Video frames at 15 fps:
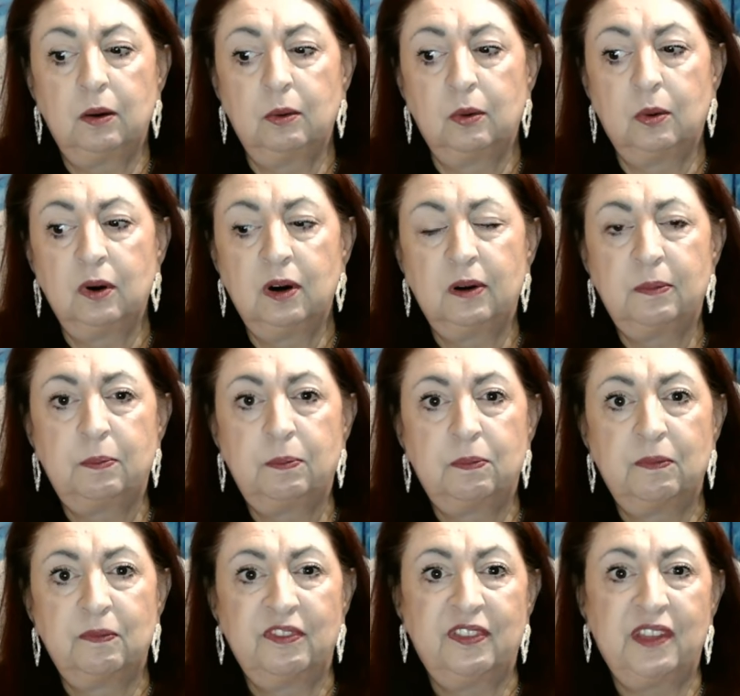or
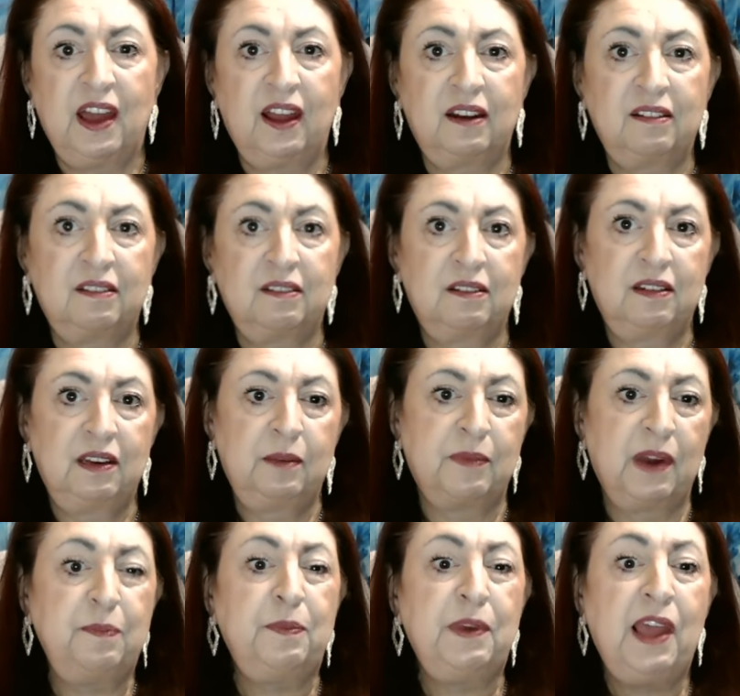that it
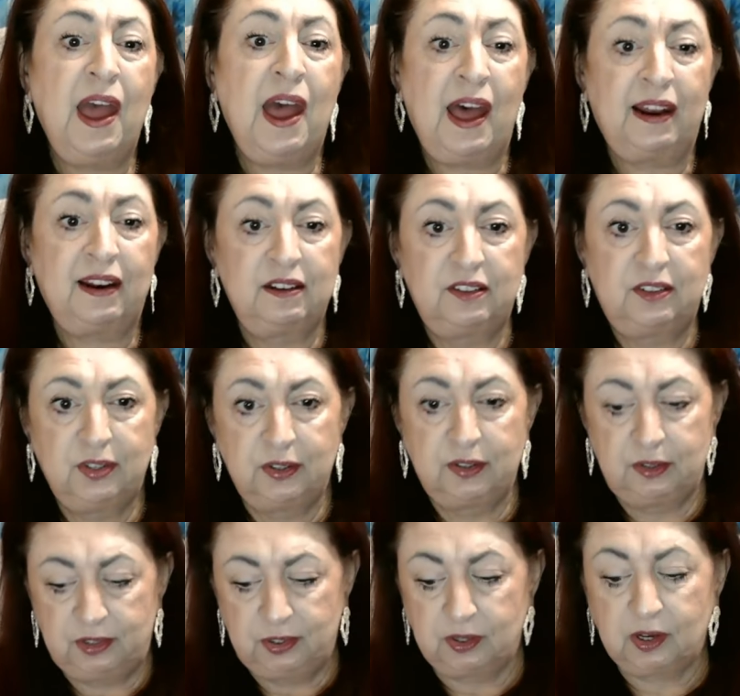might be added
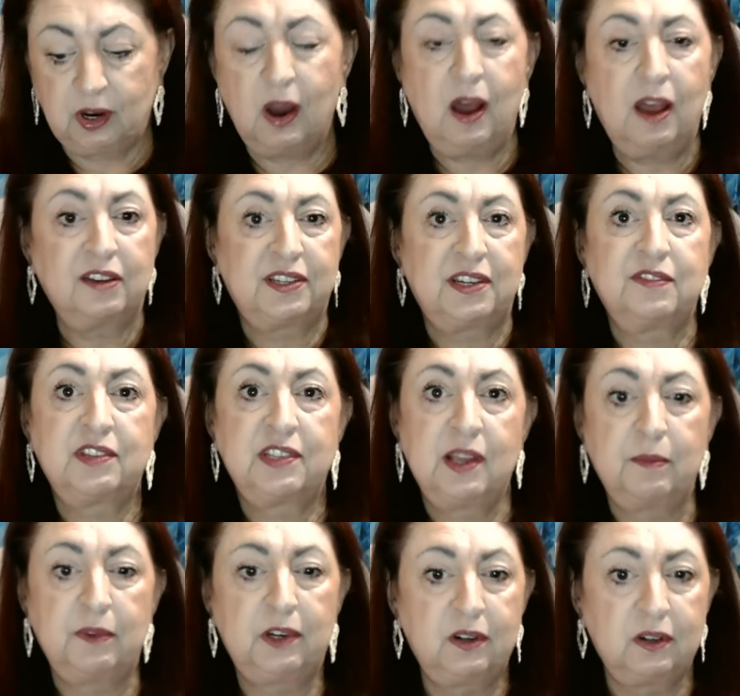to the cost of
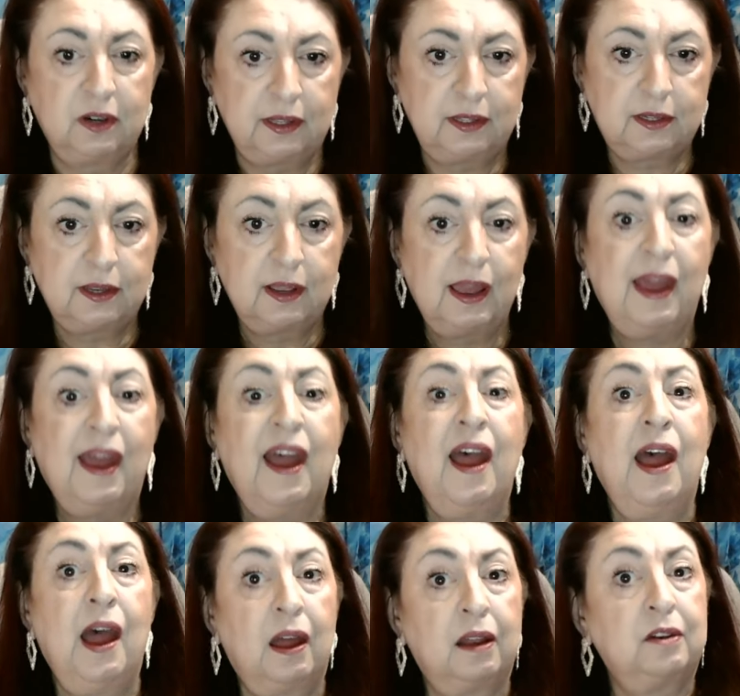some goods
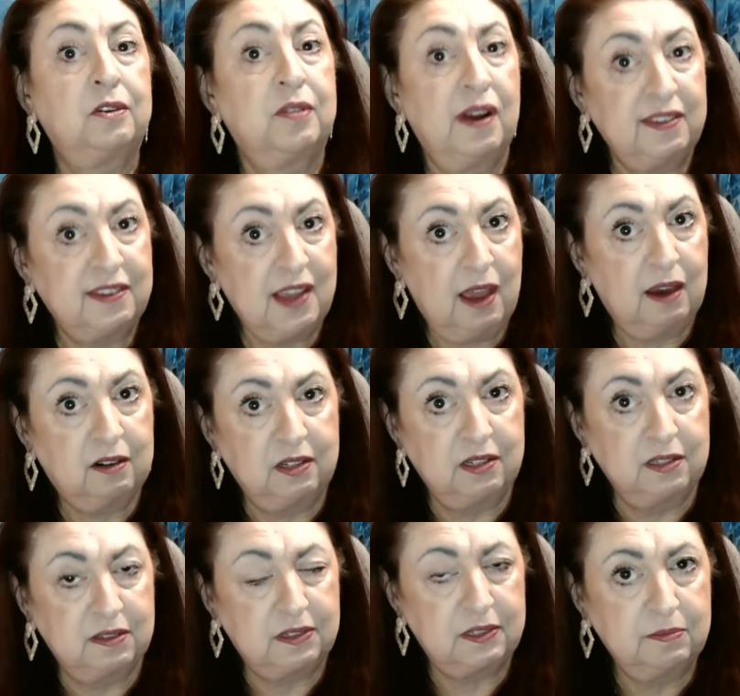and
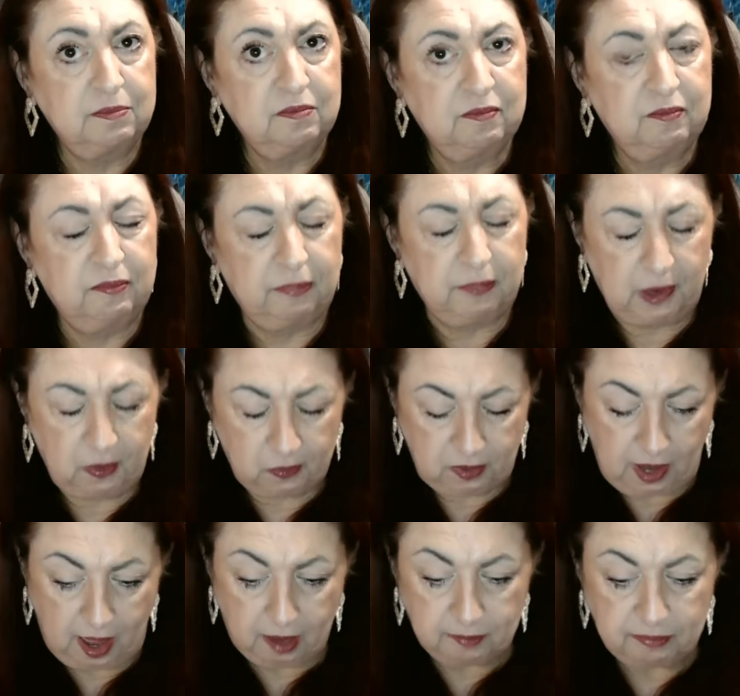transactions.
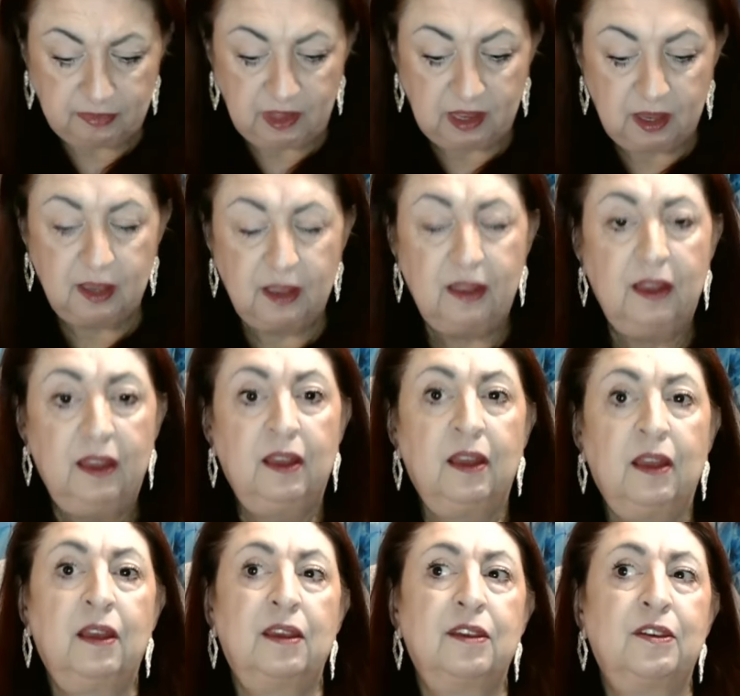Okay.
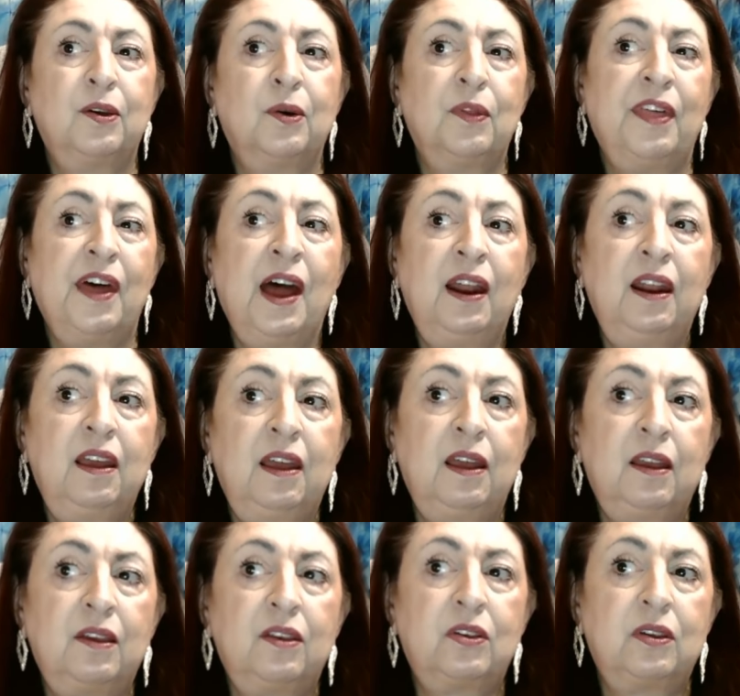So
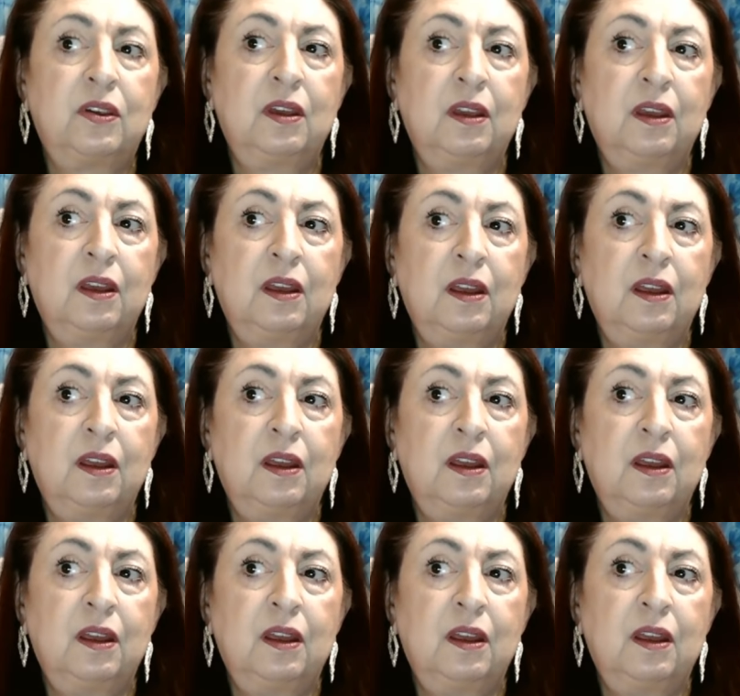that's